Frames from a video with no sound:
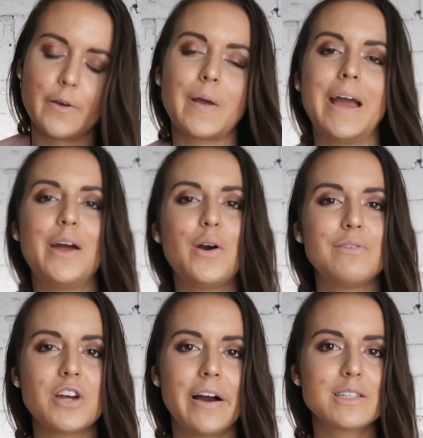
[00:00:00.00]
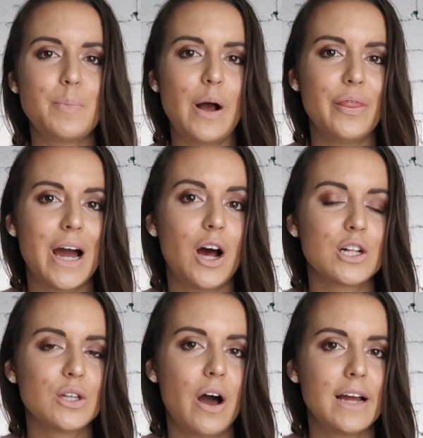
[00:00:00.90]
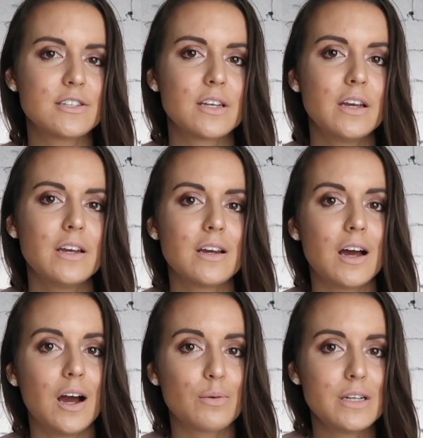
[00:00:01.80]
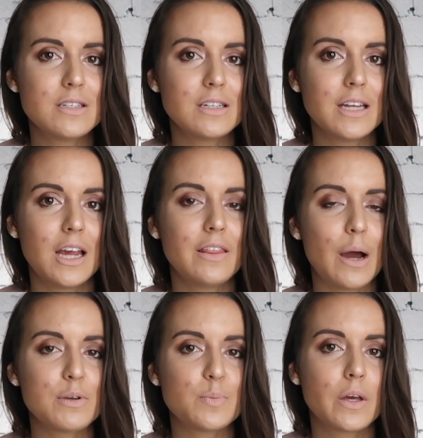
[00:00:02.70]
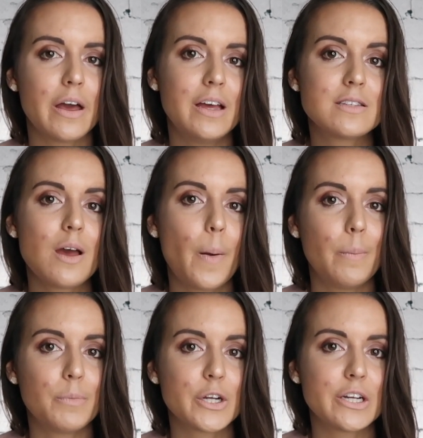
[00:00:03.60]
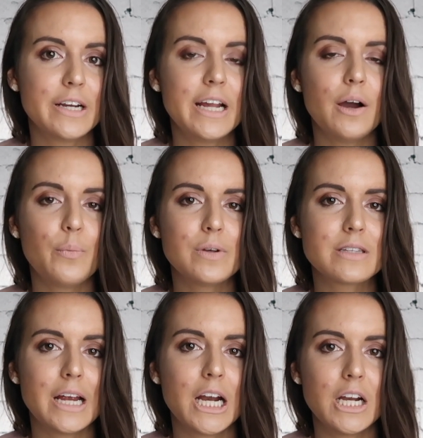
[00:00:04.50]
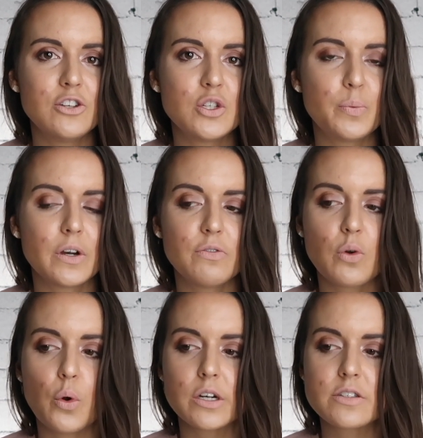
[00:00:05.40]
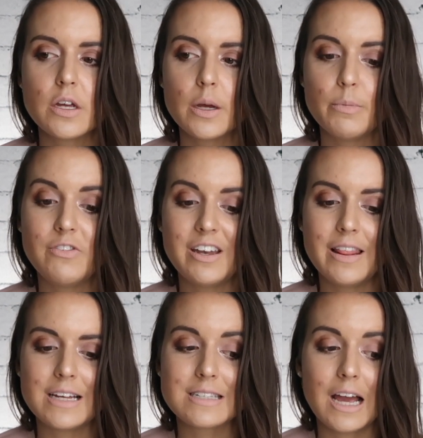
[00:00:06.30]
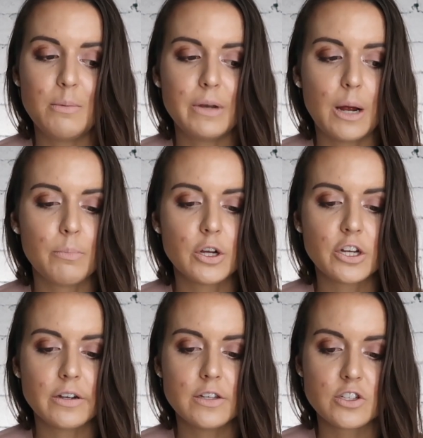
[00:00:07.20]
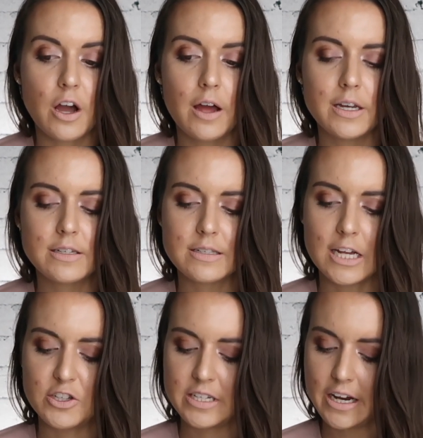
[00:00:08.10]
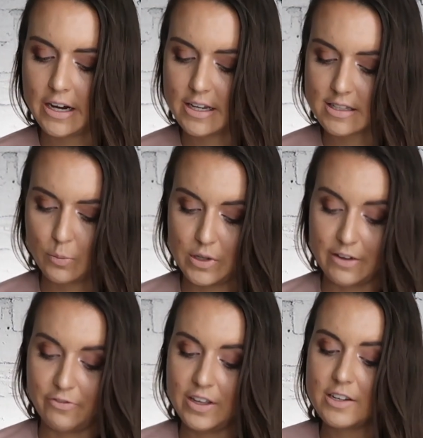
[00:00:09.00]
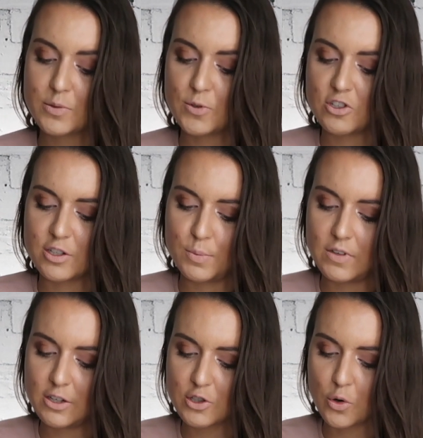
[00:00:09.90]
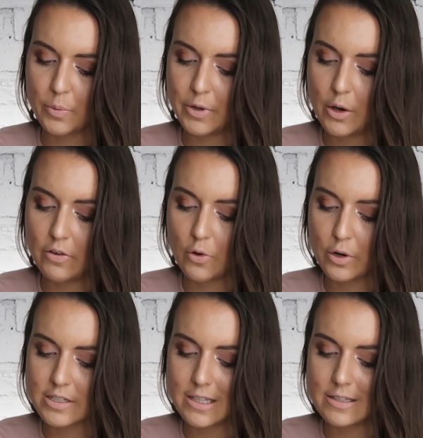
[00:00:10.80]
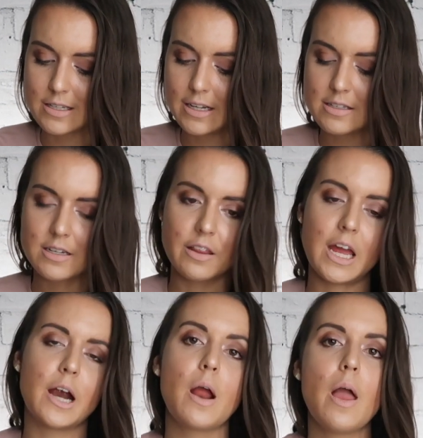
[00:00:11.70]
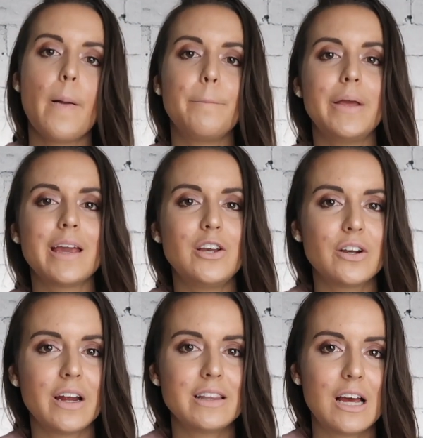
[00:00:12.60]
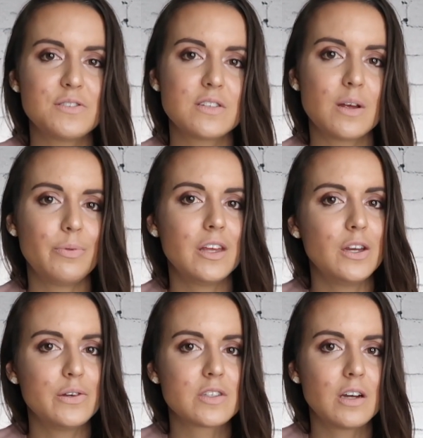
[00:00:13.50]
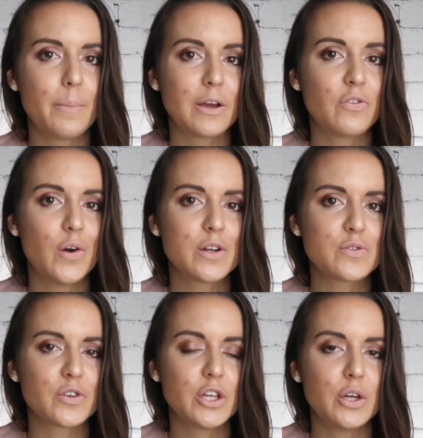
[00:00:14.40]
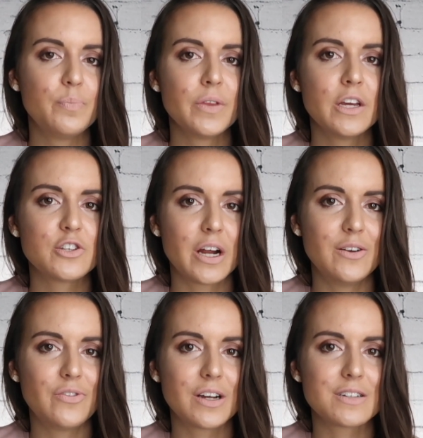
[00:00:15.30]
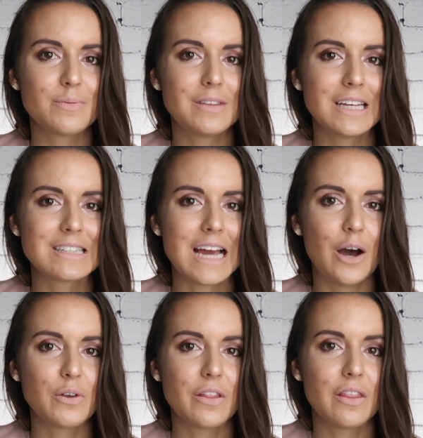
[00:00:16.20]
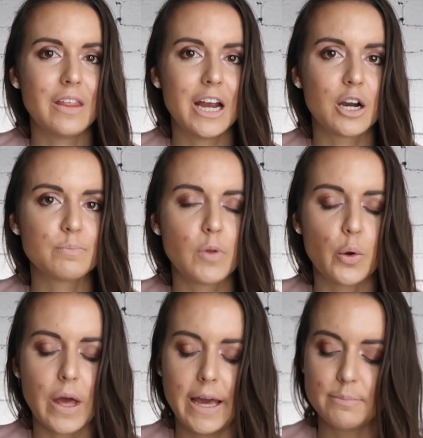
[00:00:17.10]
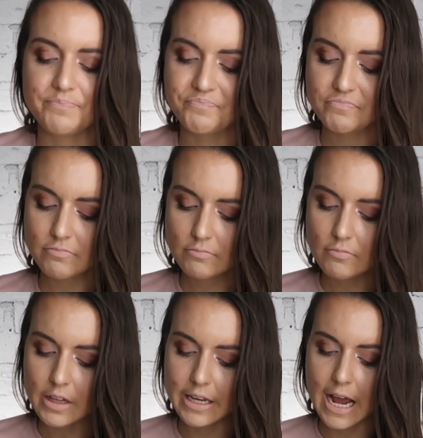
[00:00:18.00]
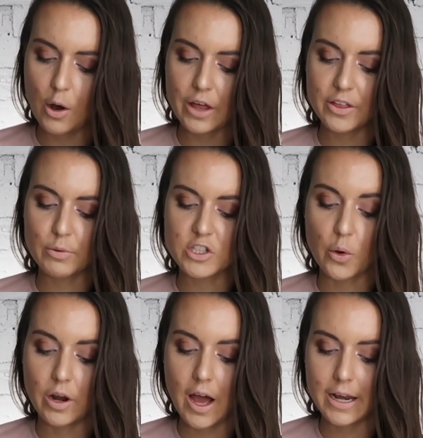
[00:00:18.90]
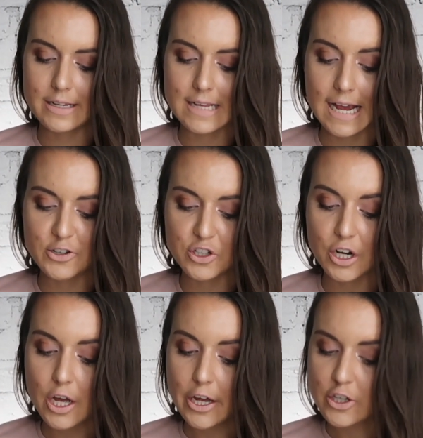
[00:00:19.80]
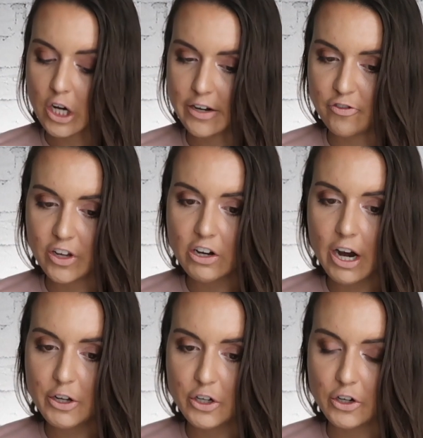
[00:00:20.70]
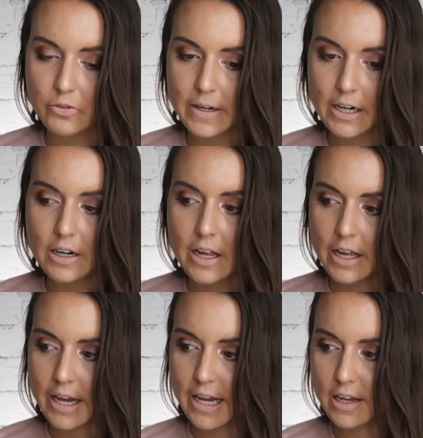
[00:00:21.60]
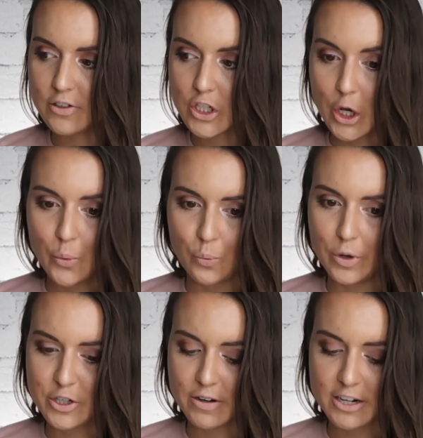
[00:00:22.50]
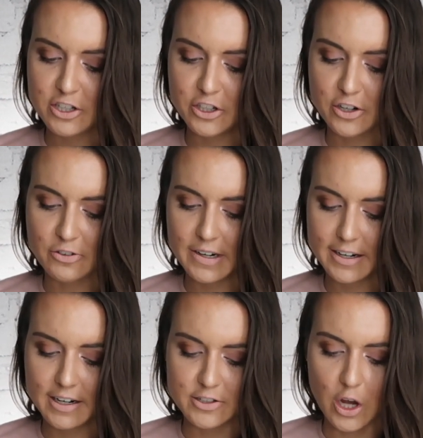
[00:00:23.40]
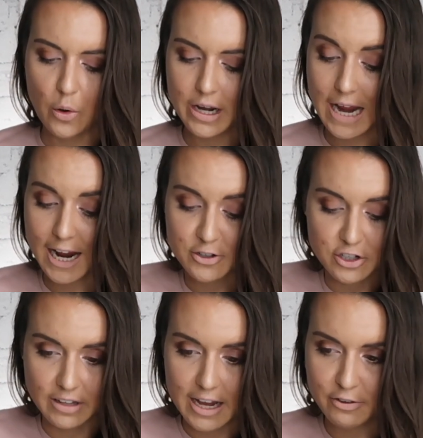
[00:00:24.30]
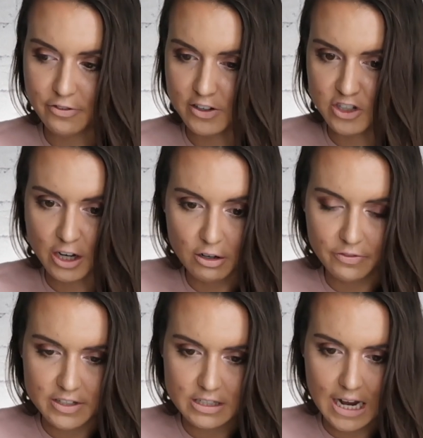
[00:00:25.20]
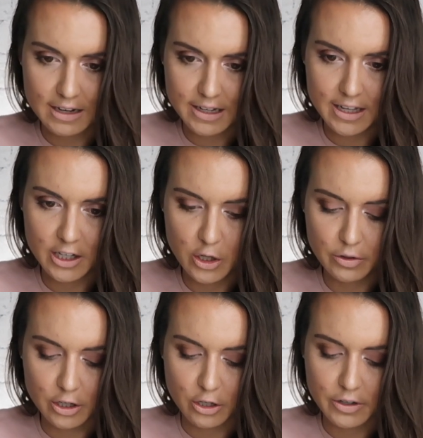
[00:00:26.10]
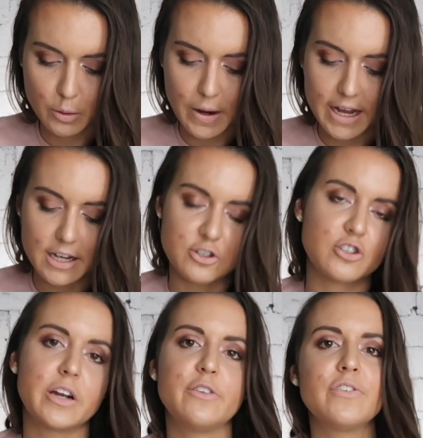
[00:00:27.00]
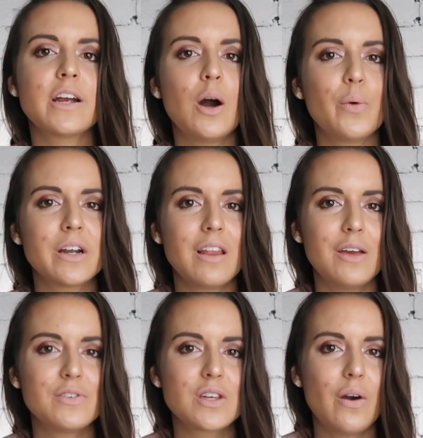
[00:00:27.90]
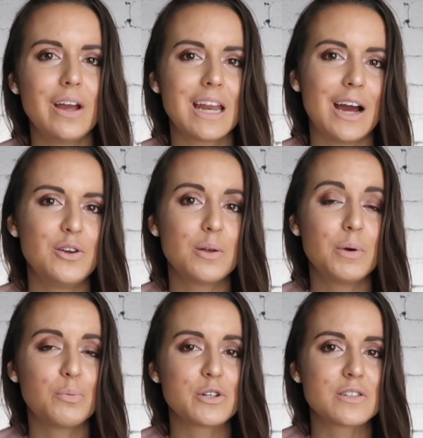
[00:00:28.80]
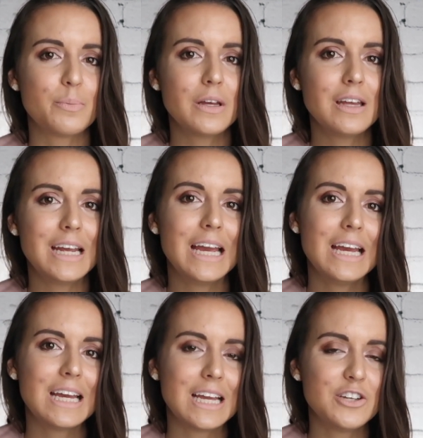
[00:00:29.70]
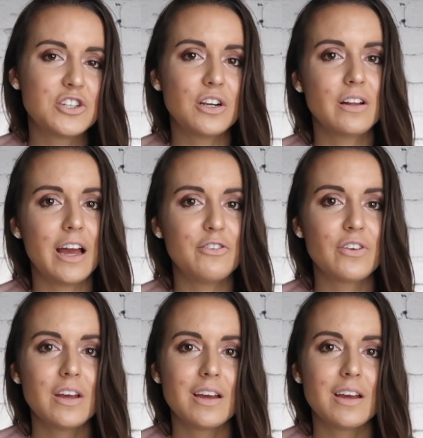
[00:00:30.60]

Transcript: Okay, I know I've talked about that a lot recently. That was because Mercury was there and Jupiter, of course, moved into that sign, but now Mercury has gone into Sagittarius and we have Venus, which just moved into Scorpio, of course, and the Sun's still there, making your 9th house of something new still a big focus for you, trying to figure some things out there, okay? Now, I think what's going on is as you're trying to figure out your career and what direction your career is going in and your life in general, if it's not hitting you in a career way, as you're trying to figure out where your life is going and how you can build more stability into your life